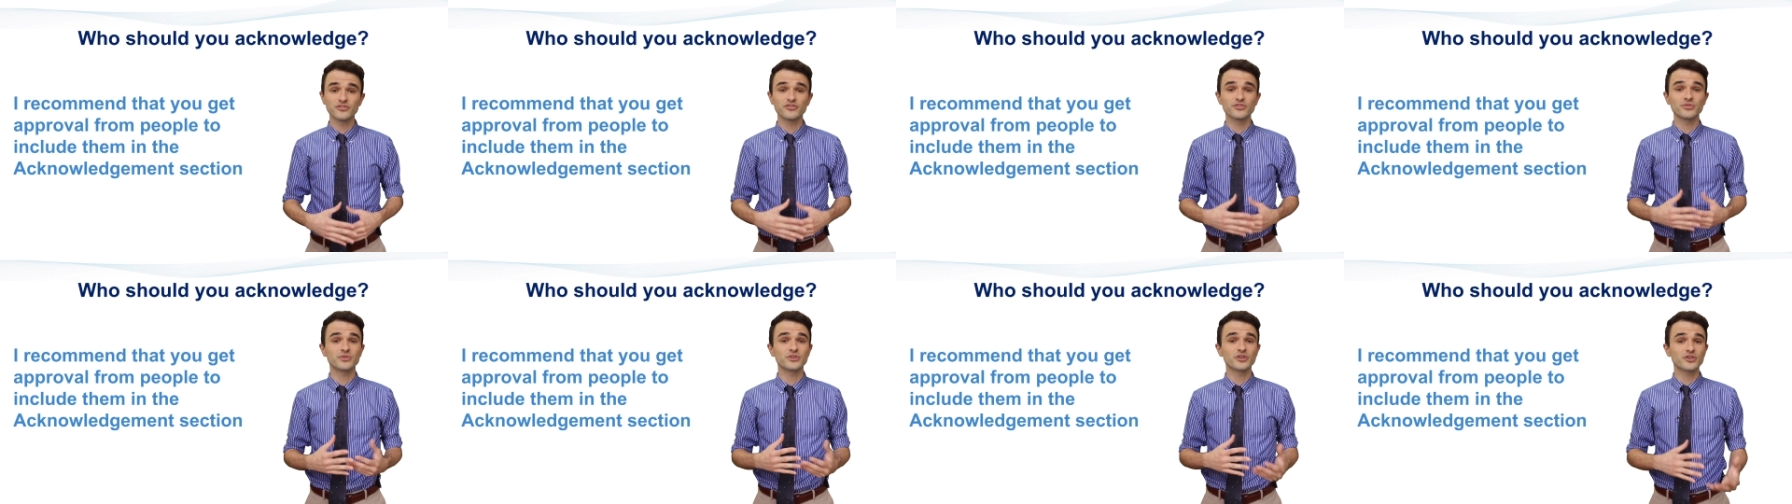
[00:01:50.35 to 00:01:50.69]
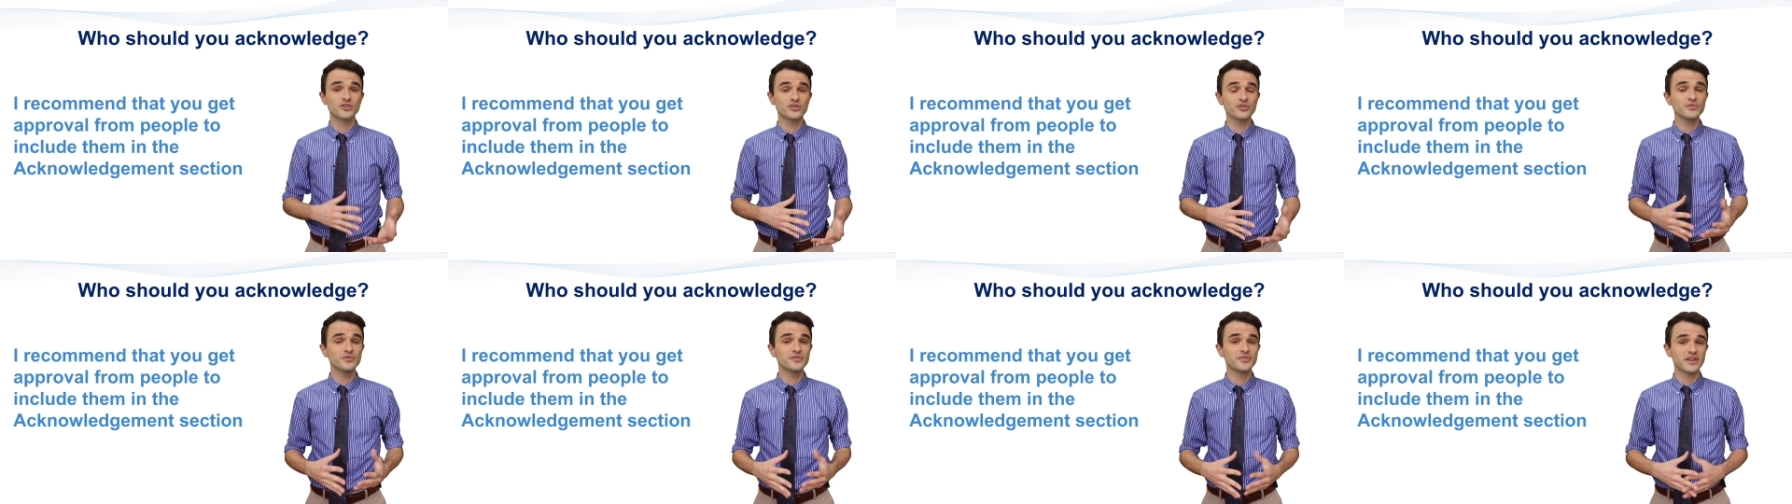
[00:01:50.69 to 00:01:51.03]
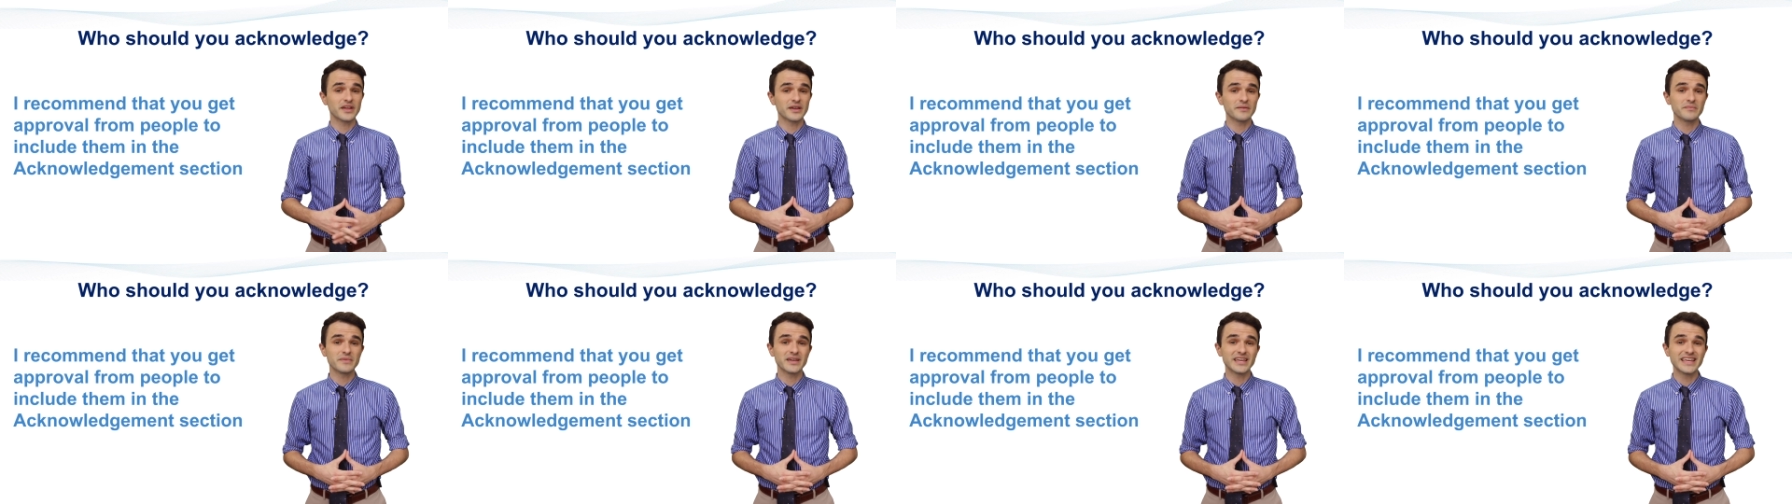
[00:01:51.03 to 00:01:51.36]
to include
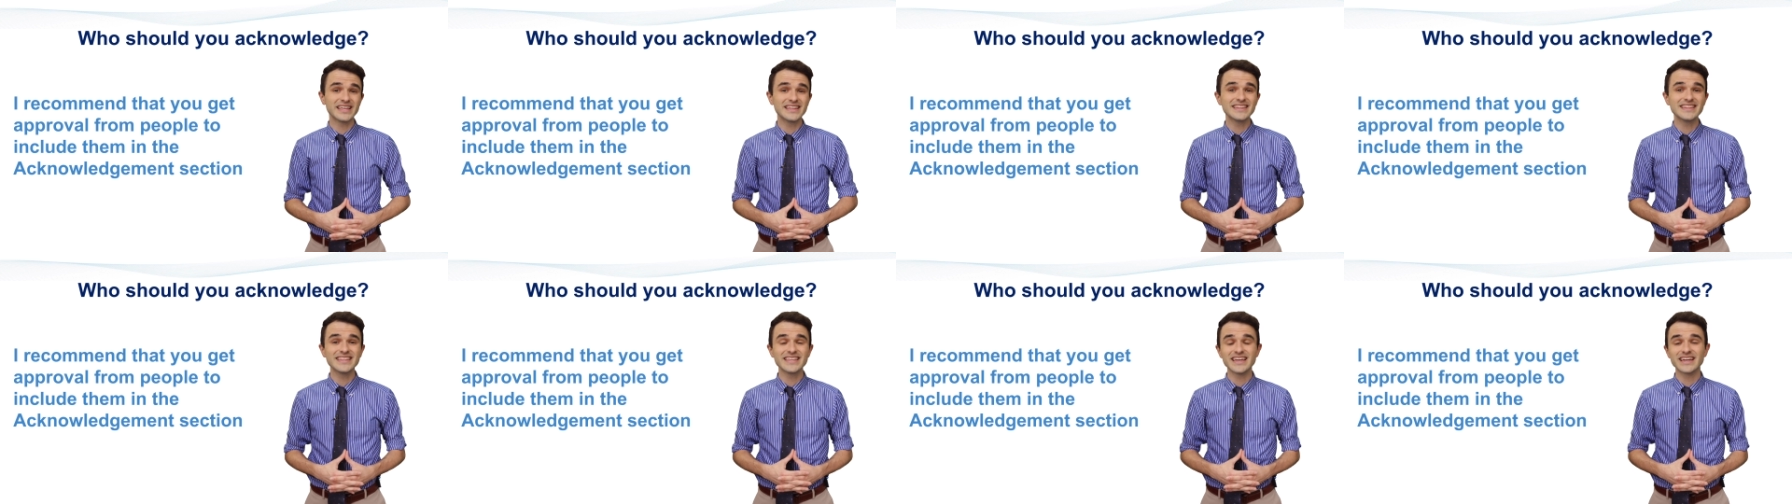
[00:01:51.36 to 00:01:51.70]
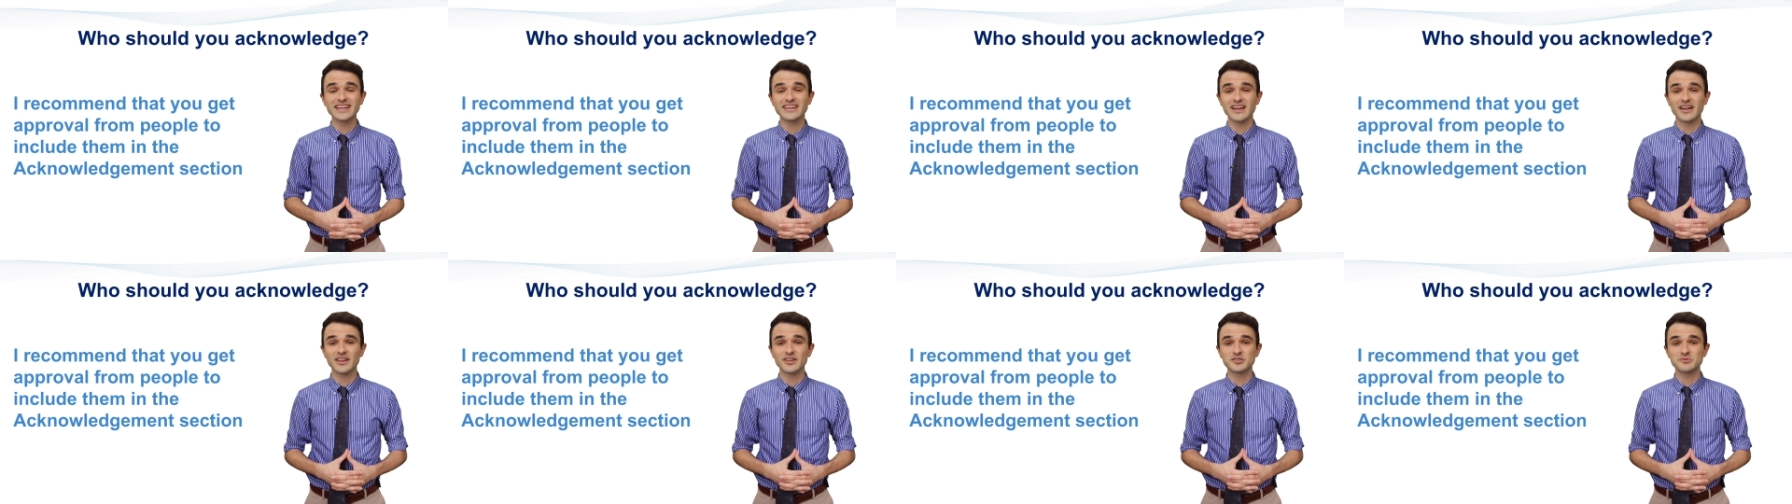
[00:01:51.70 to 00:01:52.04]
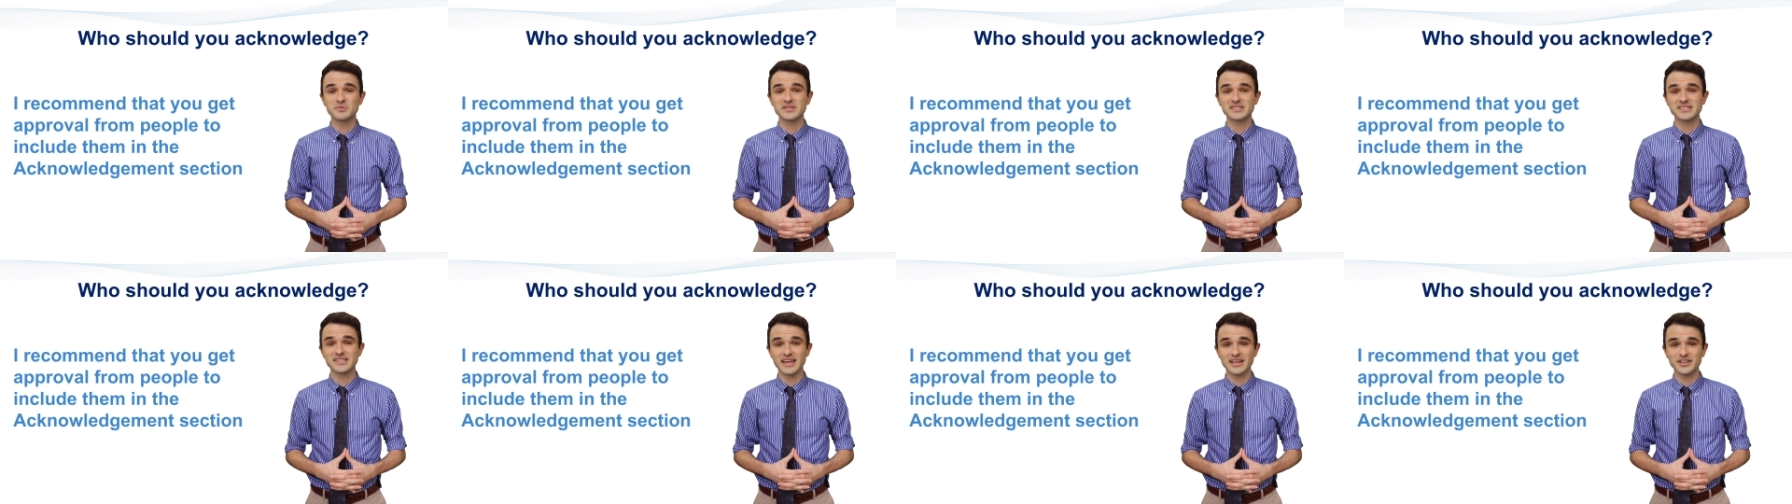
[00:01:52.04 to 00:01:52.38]
them in the
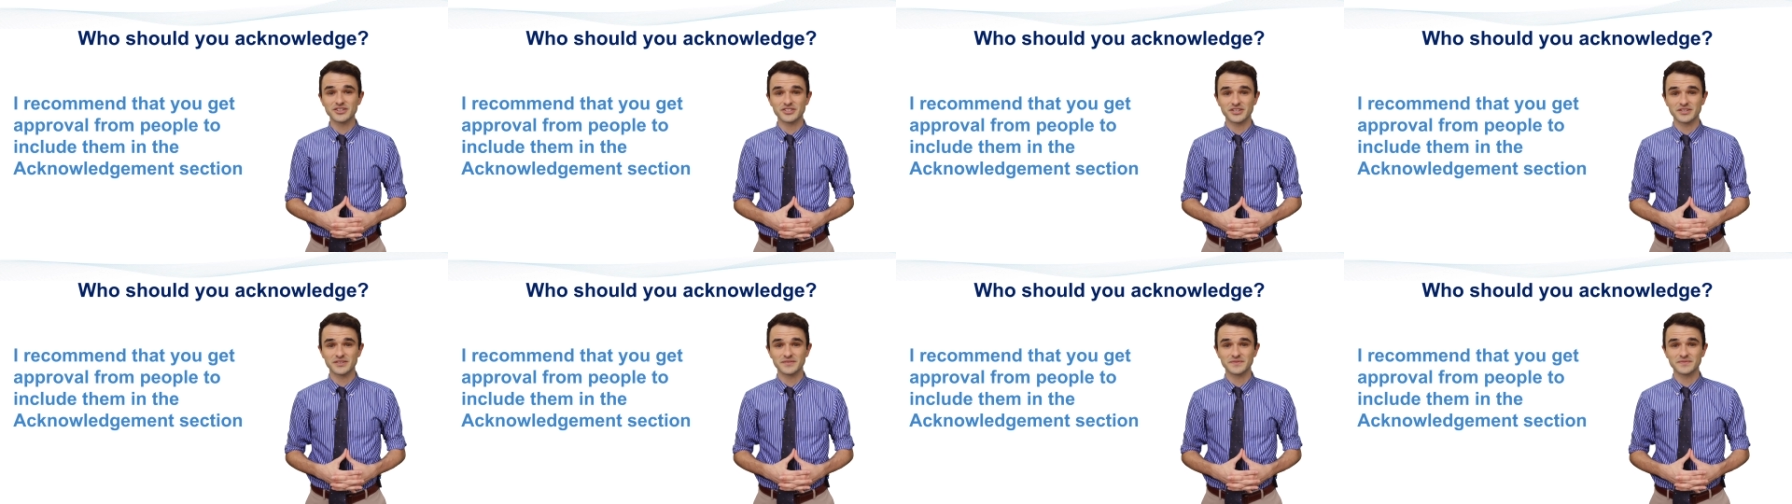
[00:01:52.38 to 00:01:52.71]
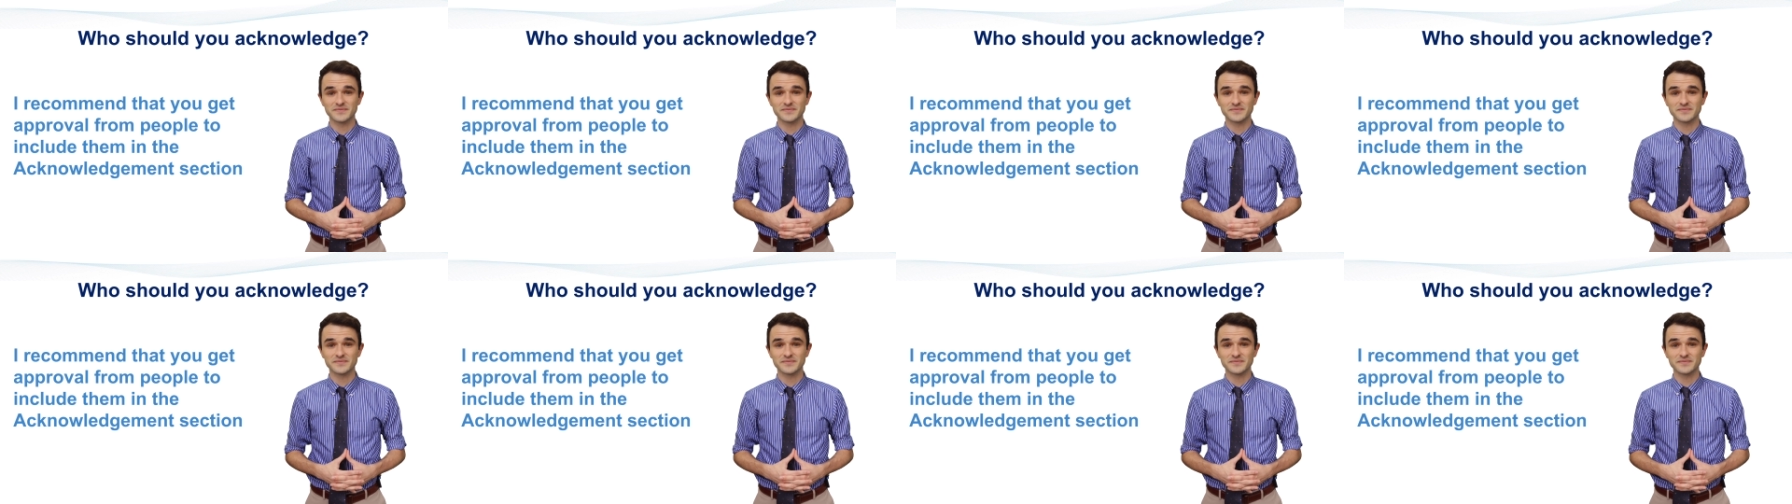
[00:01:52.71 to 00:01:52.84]
acknowledgement section.